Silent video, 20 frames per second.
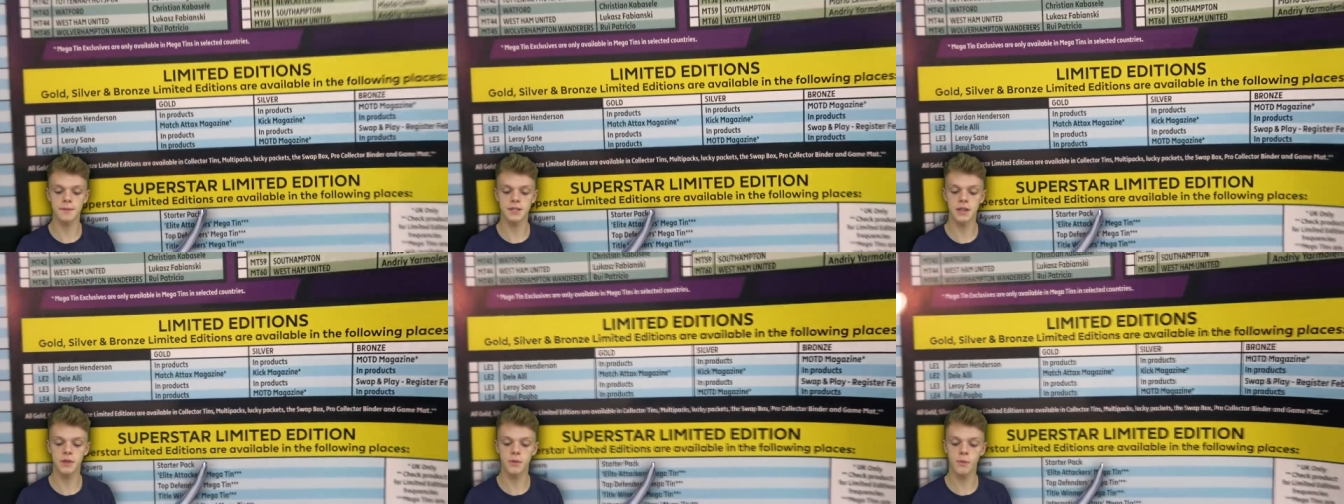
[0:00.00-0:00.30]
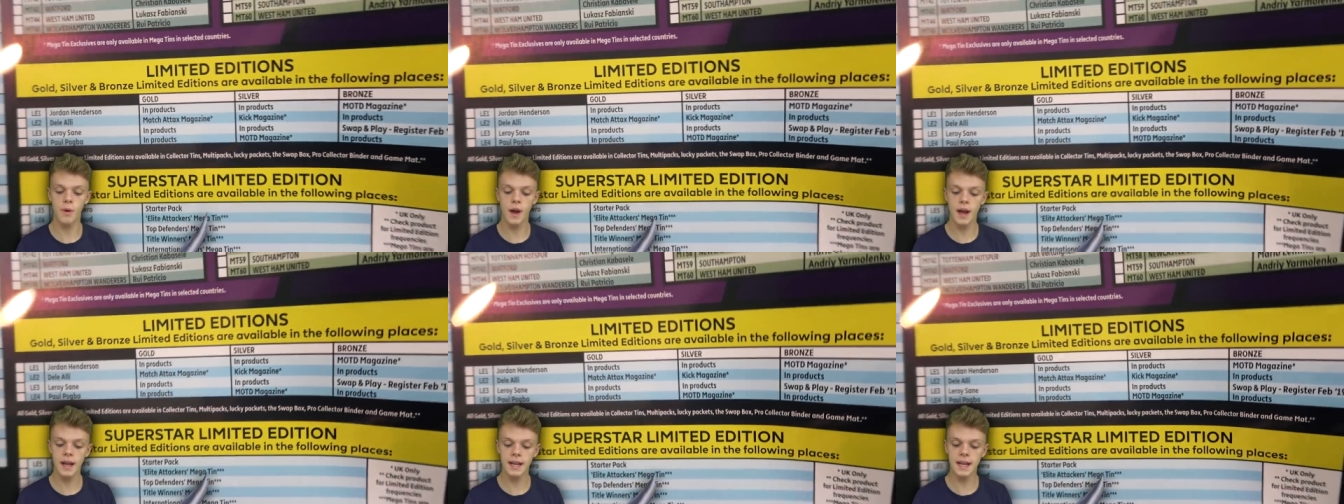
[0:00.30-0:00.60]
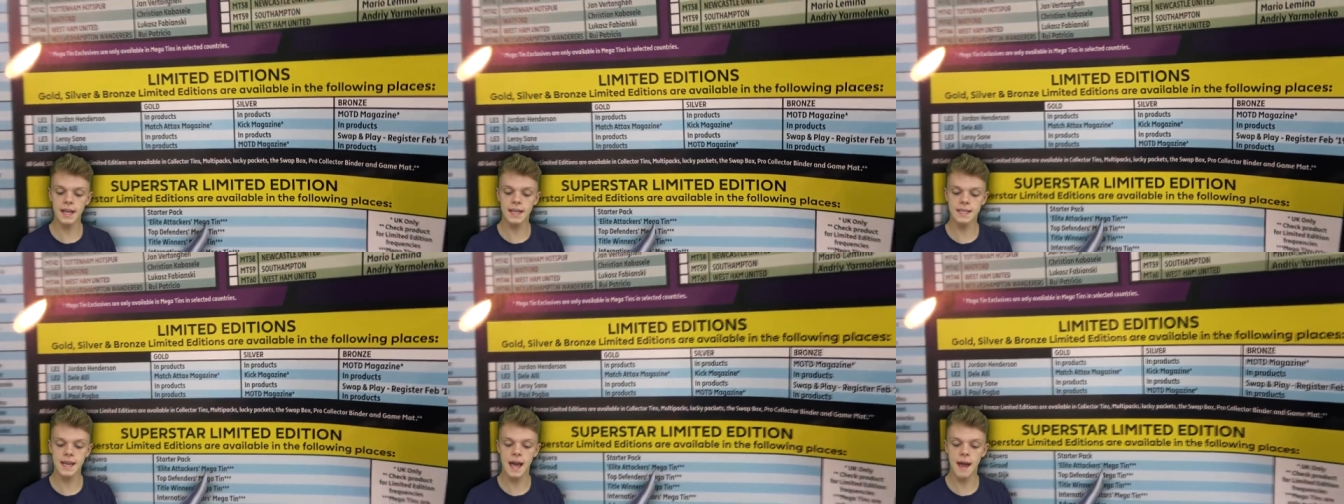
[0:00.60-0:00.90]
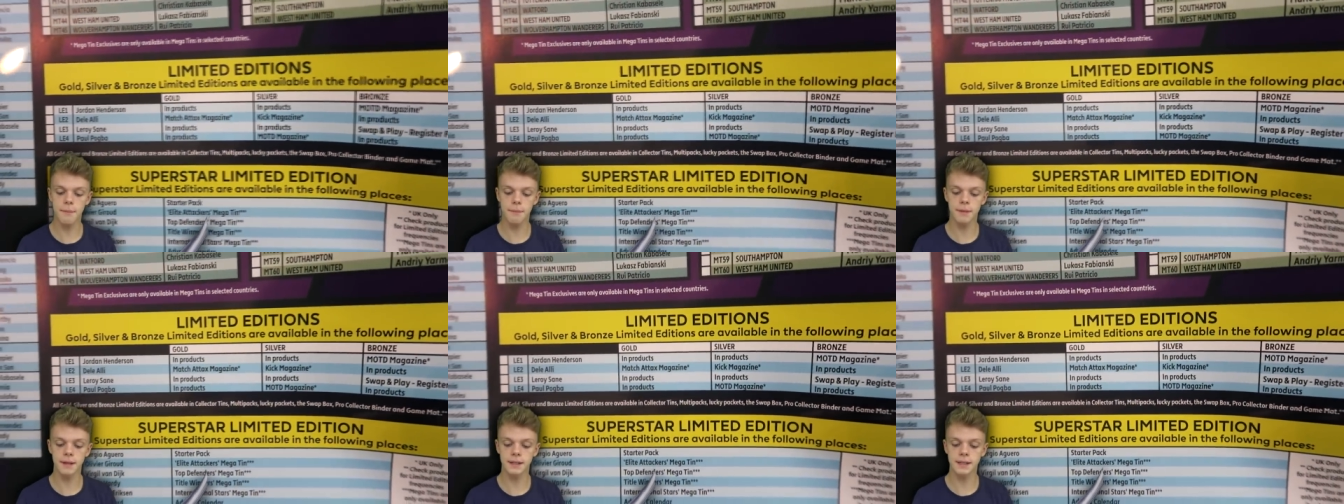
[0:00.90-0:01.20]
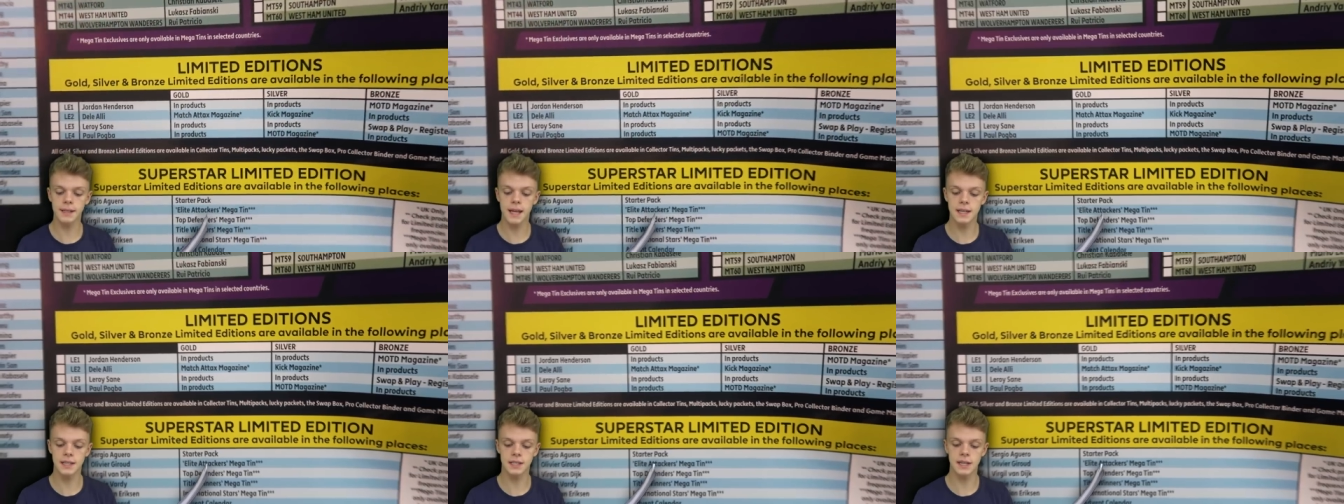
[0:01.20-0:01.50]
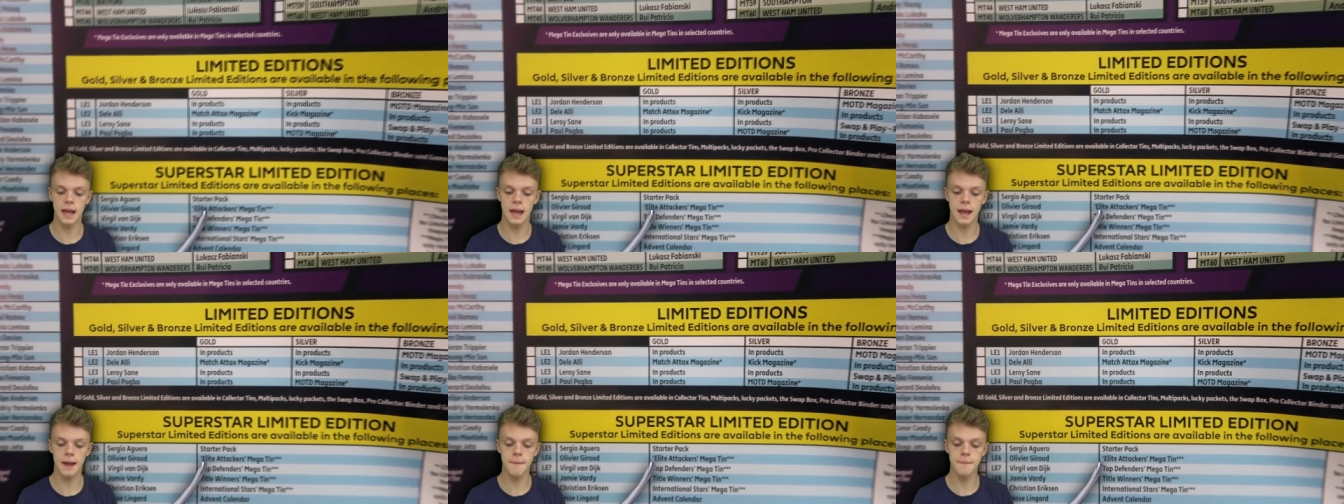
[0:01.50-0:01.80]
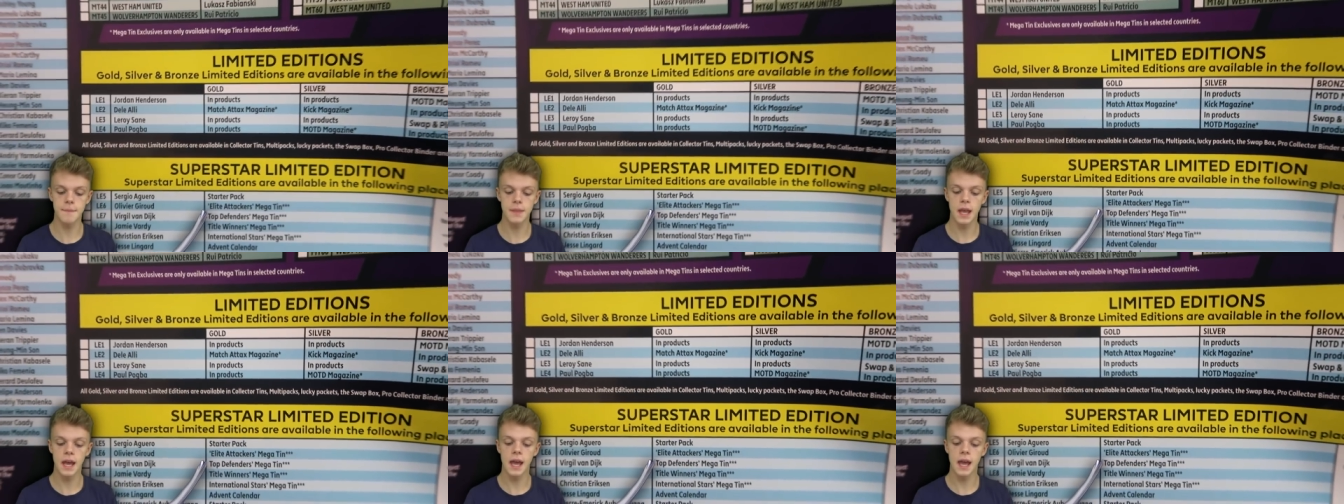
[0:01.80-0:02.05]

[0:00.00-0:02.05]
so the way it's happening this year